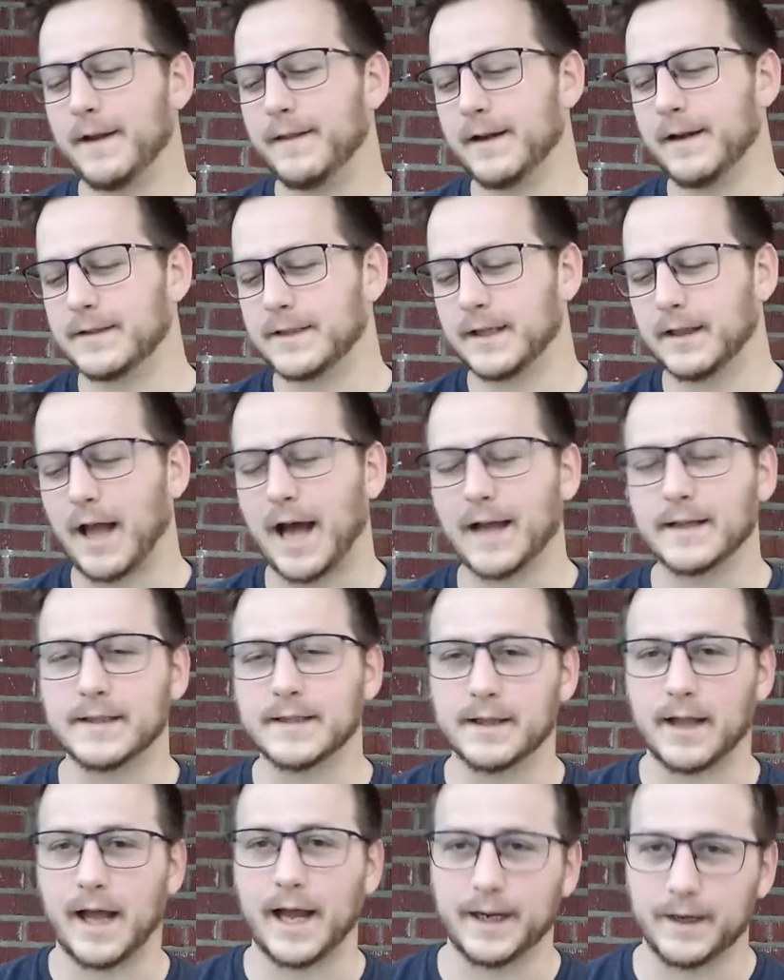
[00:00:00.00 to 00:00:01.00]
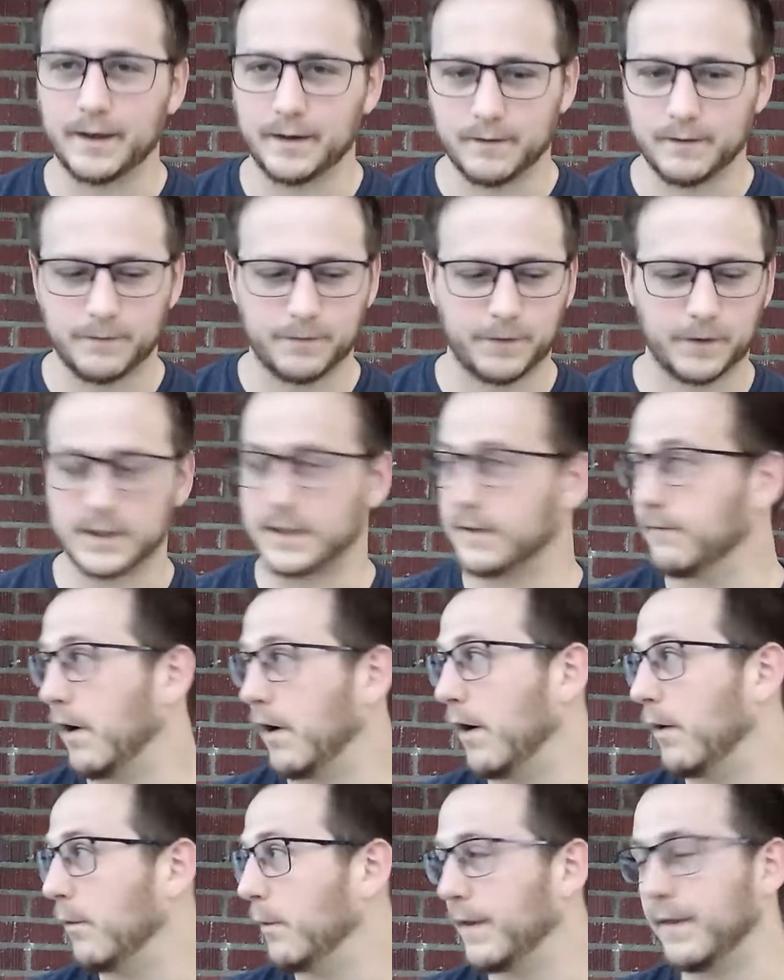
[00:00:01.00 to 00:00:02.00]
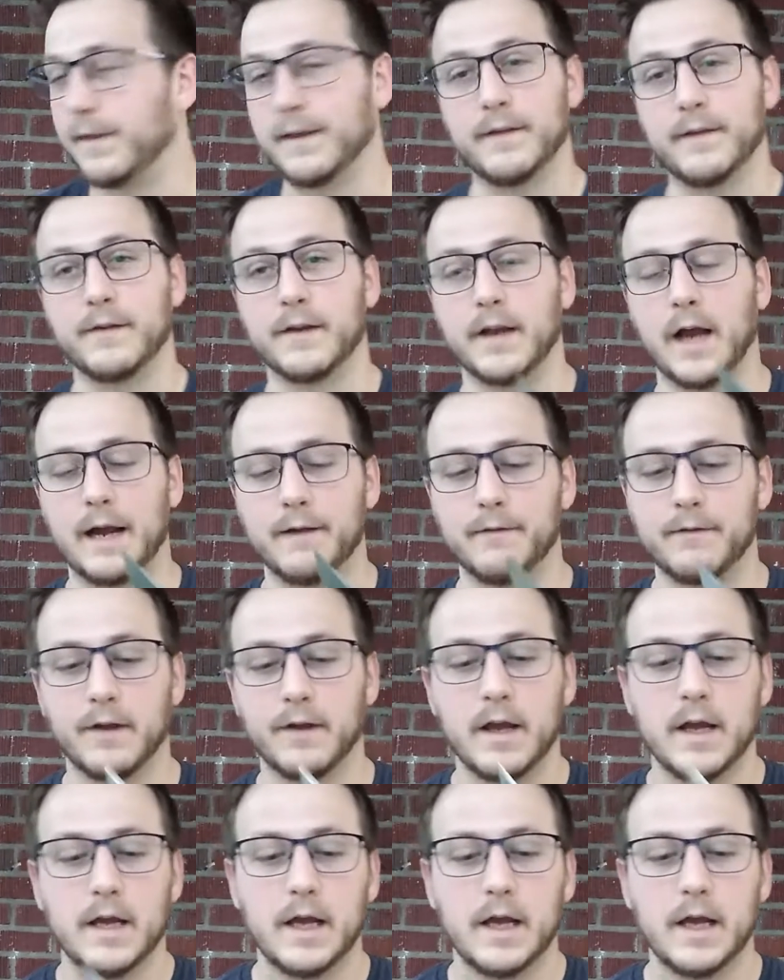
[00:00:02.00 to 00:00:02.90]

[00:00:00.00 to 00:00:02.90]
There's a lot to like, first of all, with these knives.